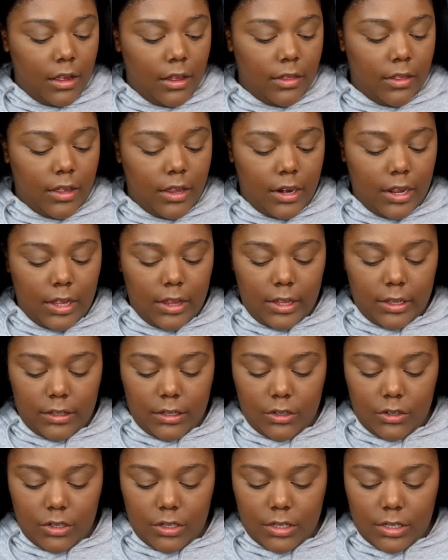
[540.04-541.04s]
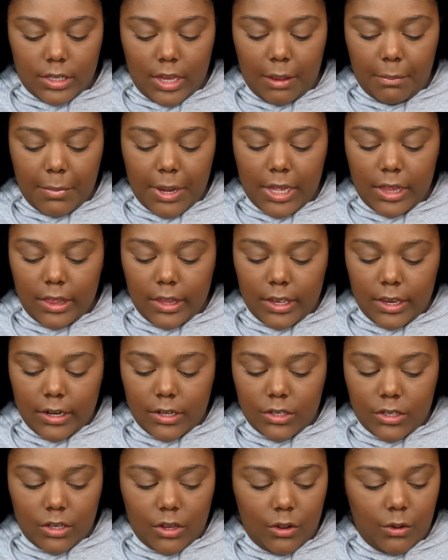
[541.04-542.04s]
And then I like to just set my
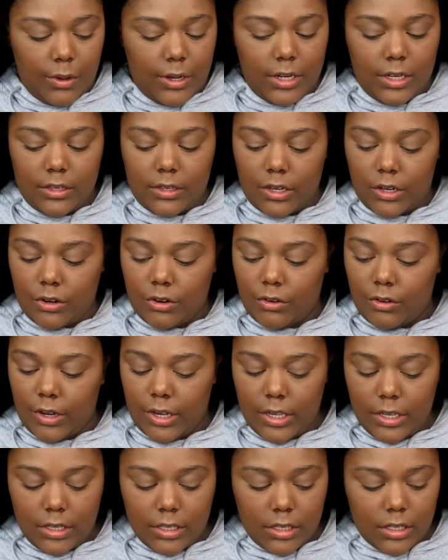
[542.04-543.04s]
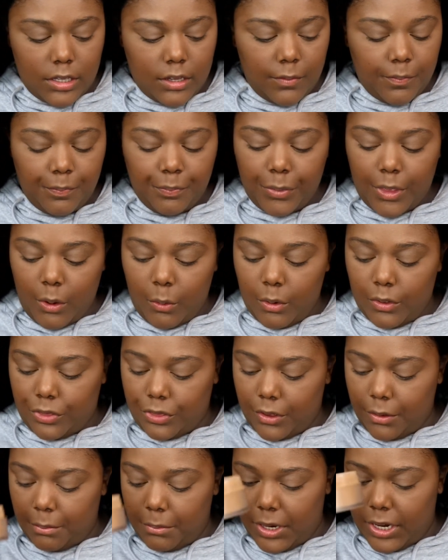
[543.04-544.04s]
lid so it doesn't crease
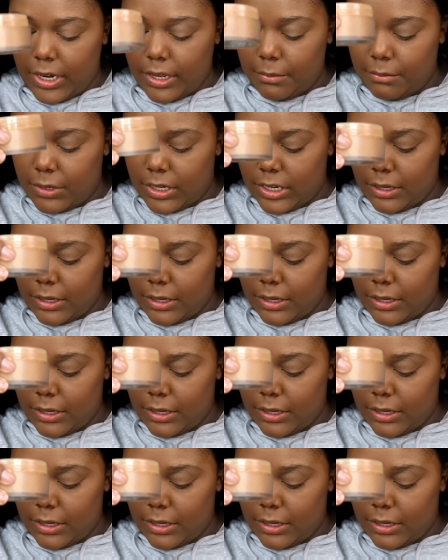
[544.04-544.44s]
with the medium